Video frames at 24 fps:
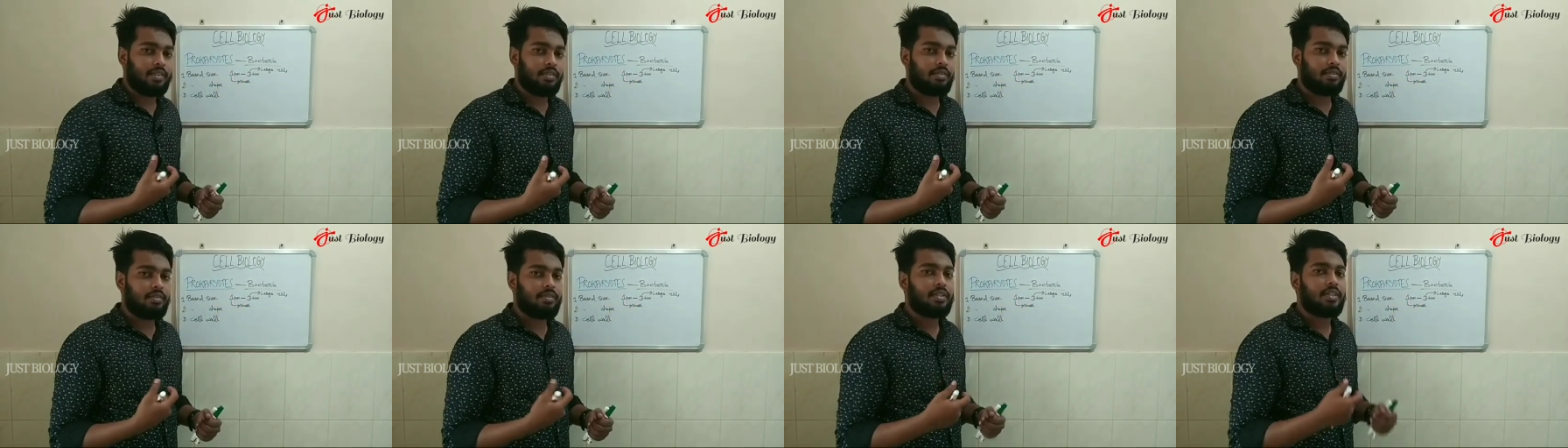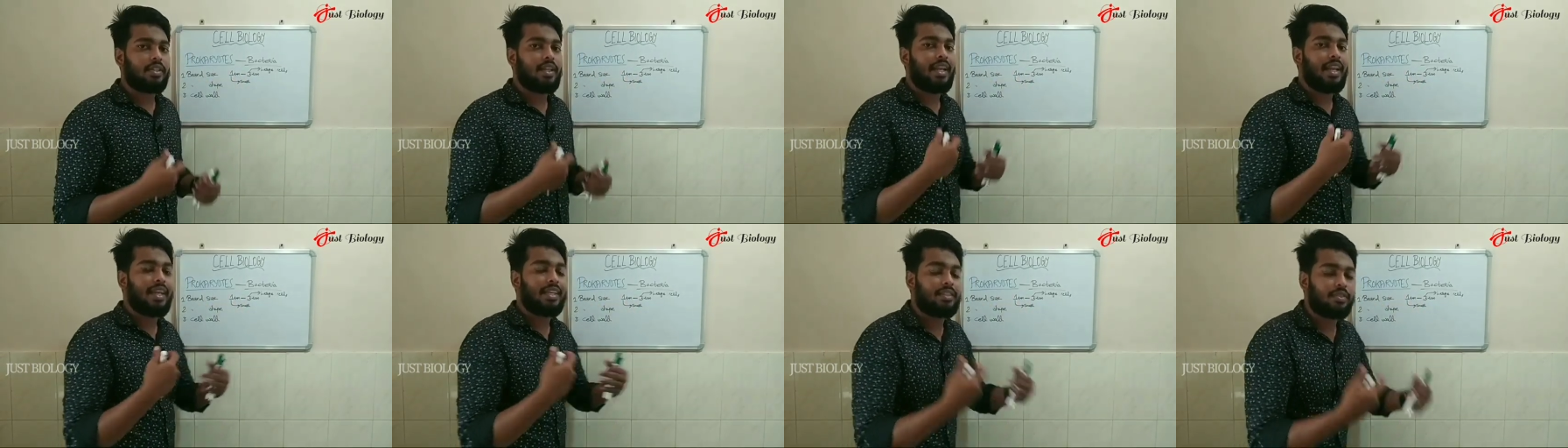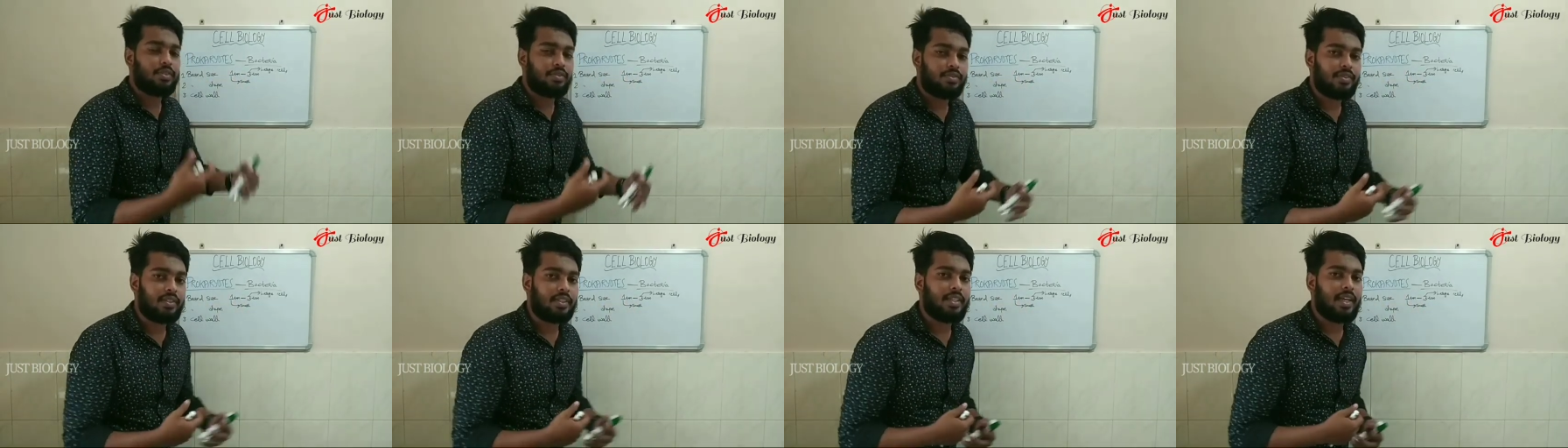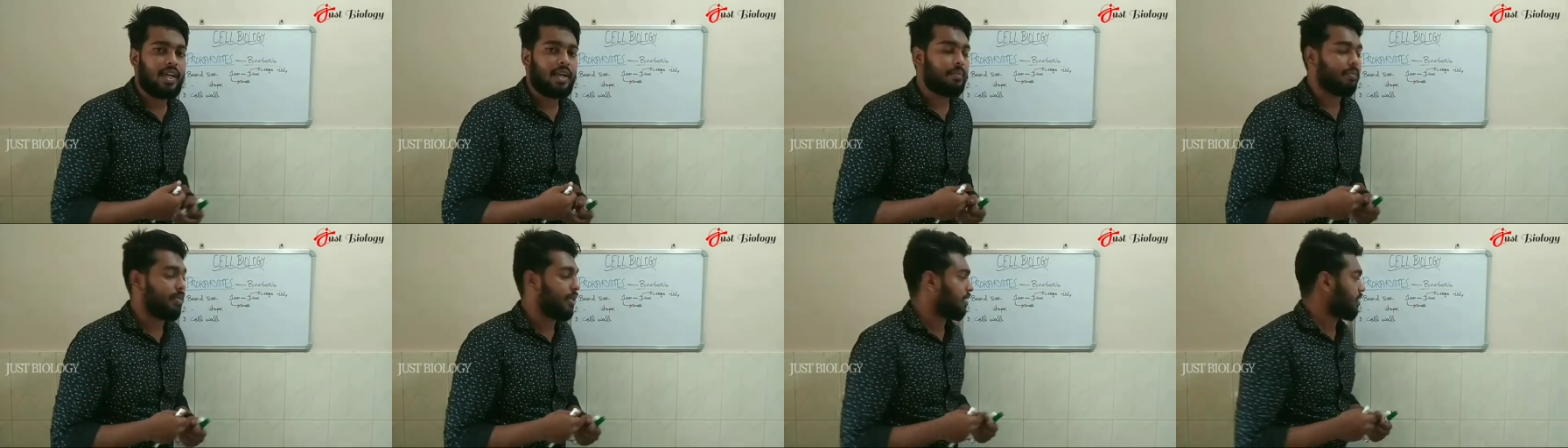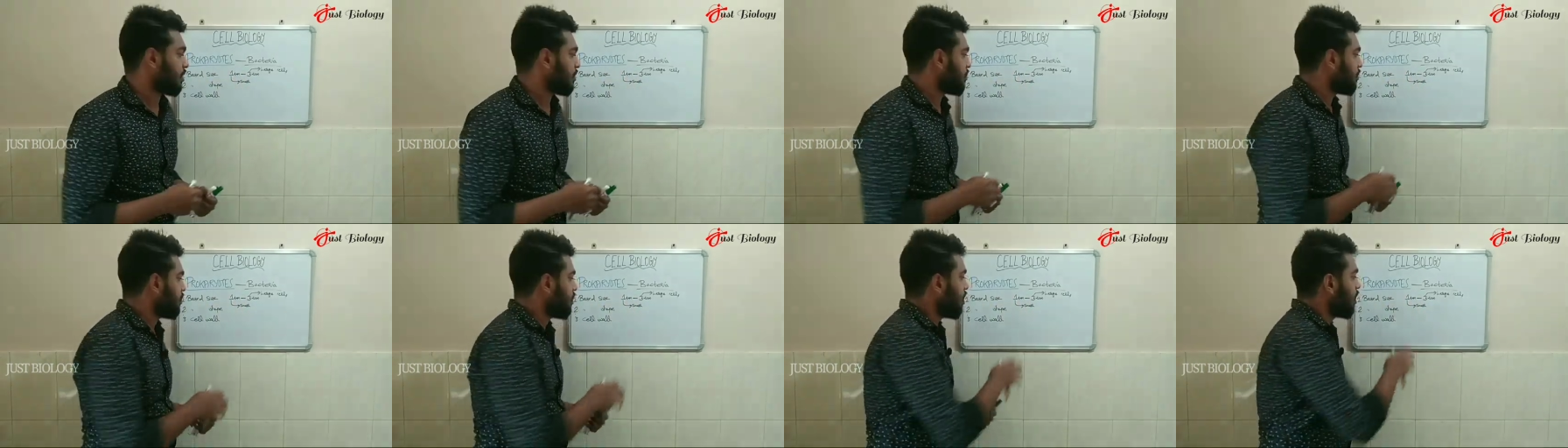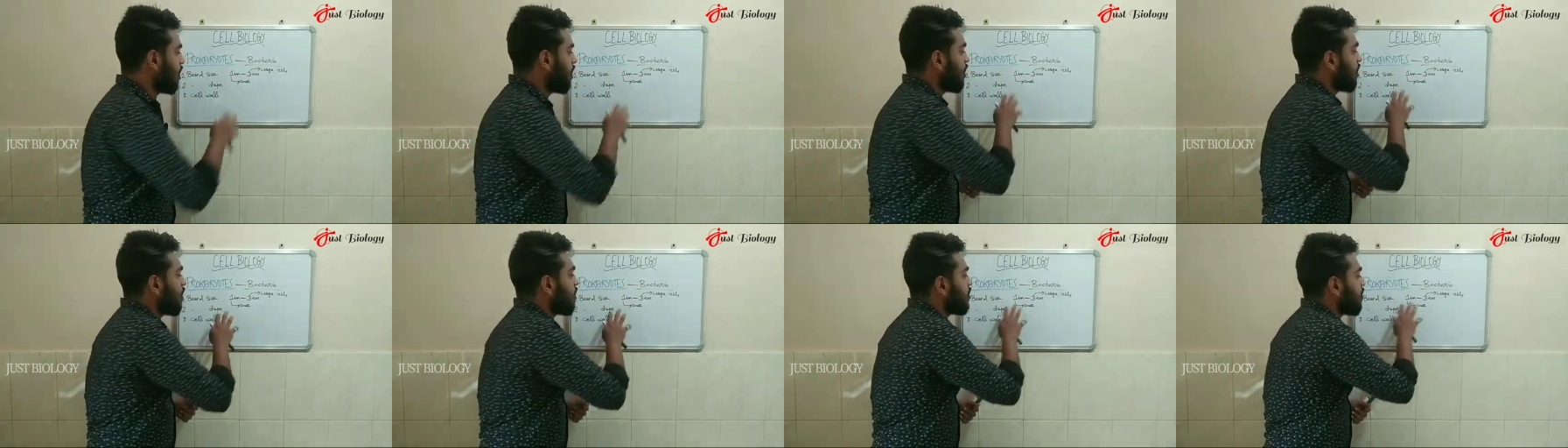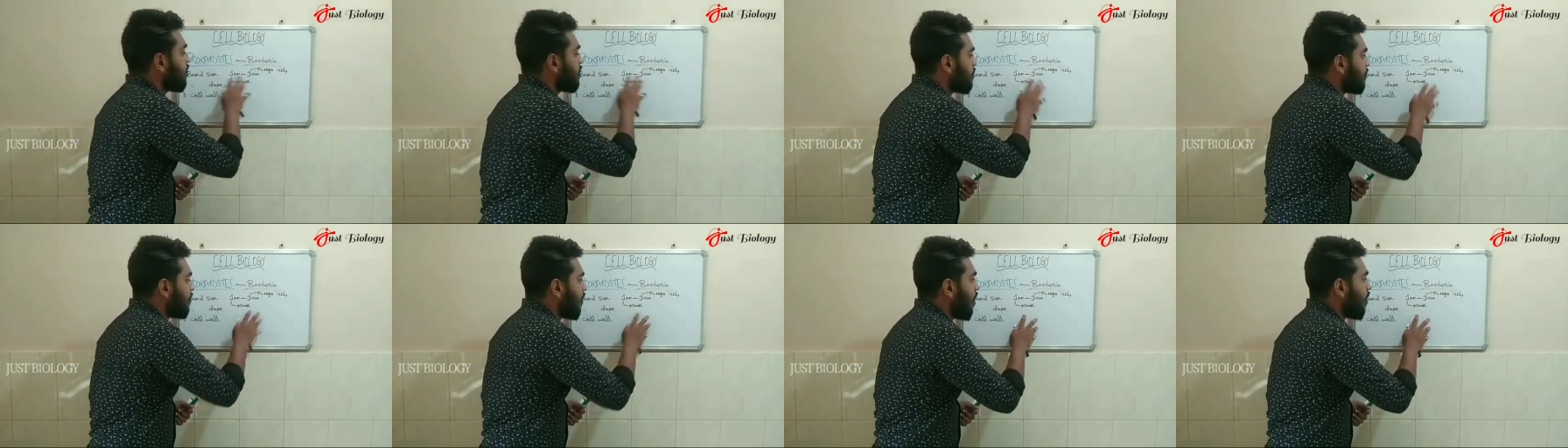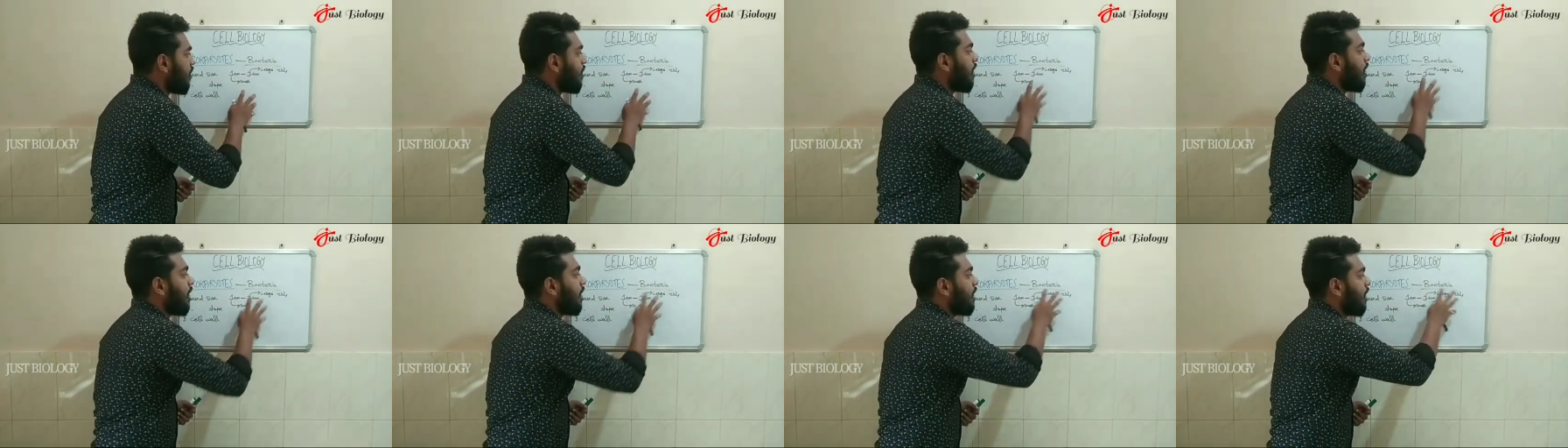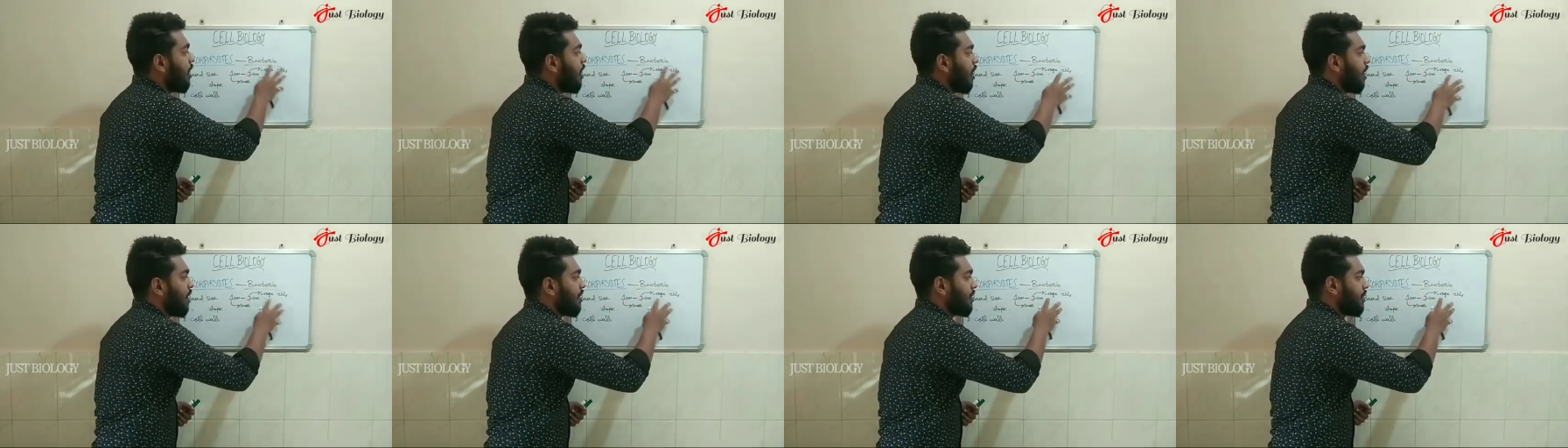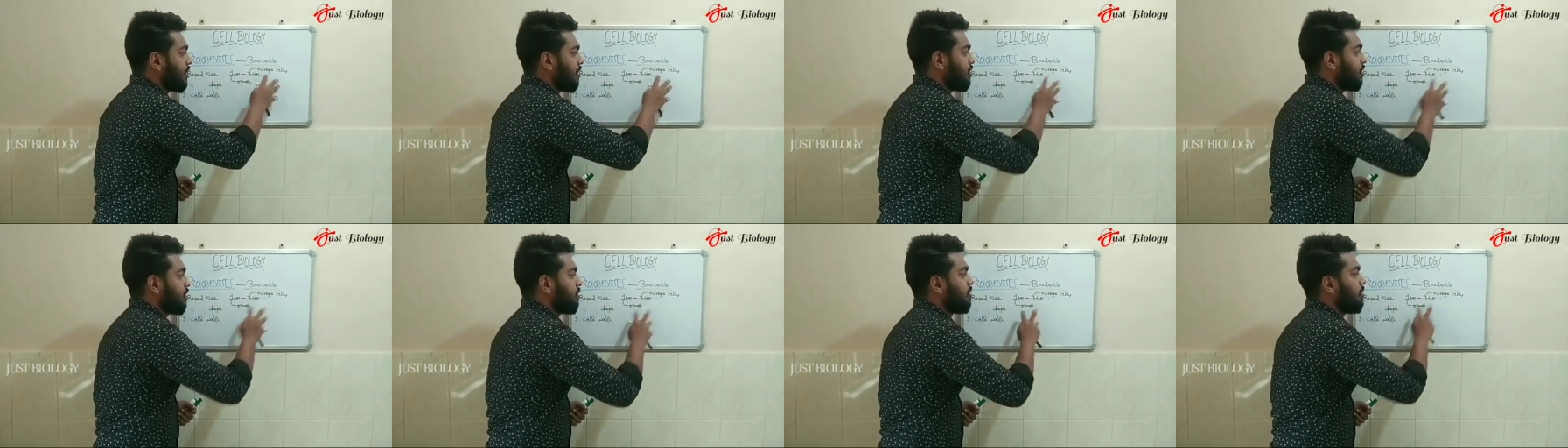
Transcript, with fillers: or the length of the diameter, the small and large.